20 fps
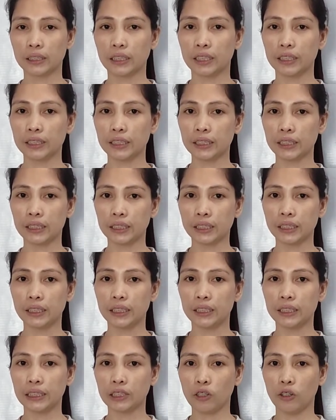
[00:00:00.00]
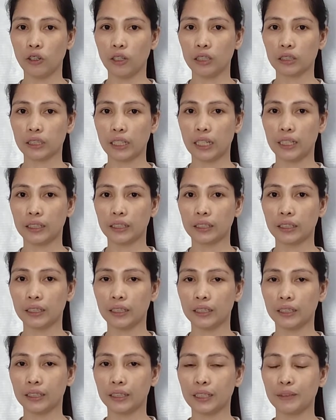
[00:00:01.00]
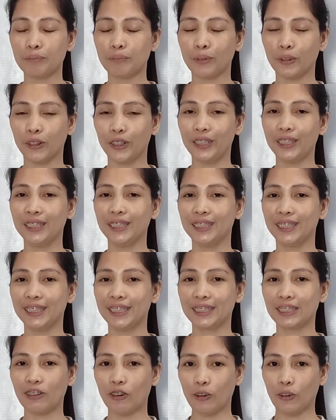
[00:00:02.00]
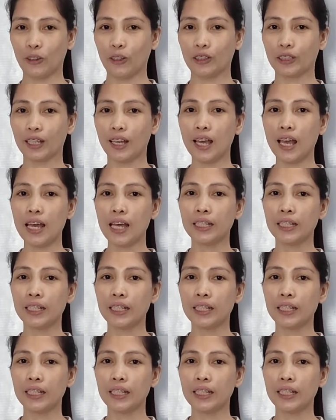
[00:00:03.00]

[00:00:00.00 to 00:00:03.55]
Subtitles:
36 years old and 34 years old.